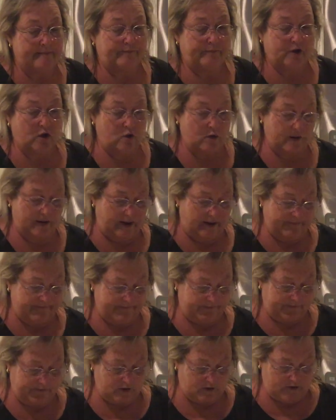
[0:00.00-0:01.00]
the cream,
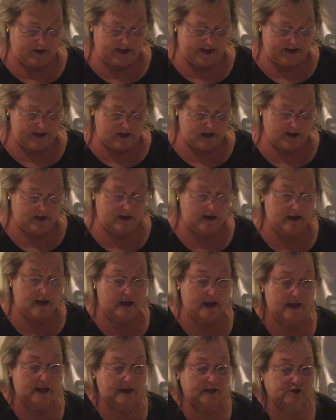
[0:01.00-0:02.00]
okay?
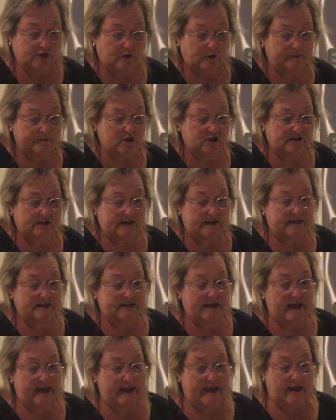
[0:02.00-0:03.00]
So I'm just gonna
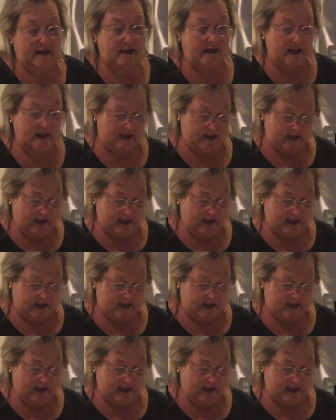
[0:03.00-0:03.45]
take